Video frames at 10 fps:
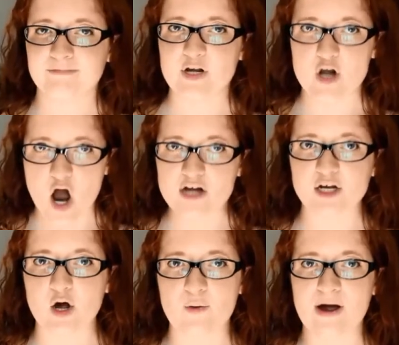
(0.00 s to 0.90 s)
not
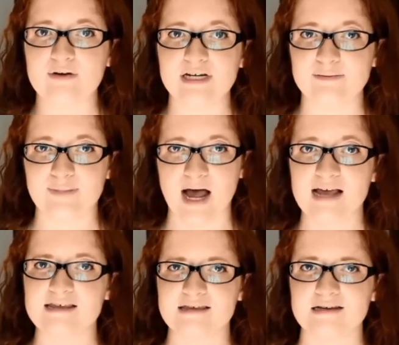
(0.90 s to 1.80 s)
go out and
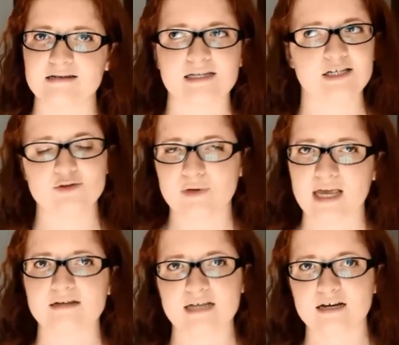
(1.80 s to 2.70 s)
buy things that you
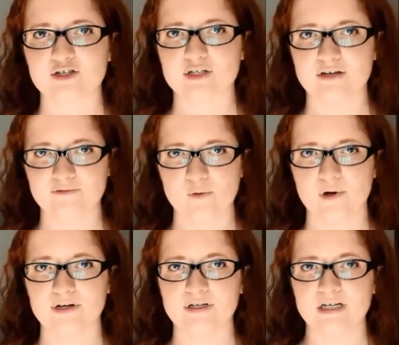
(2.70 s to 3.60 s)
can't actually
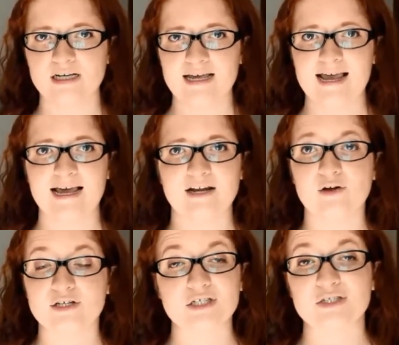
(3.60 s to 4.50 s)
afford, and
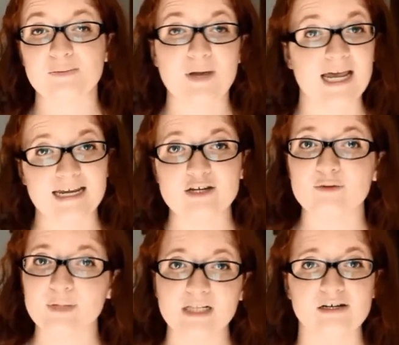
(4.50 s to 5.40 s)
also to pay your
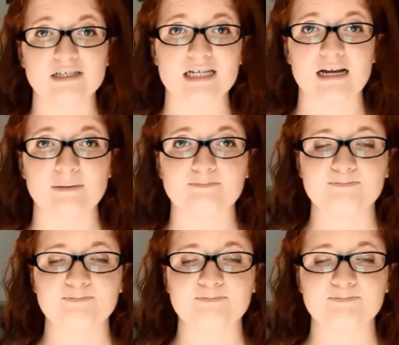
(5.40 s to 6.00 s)
bill on time.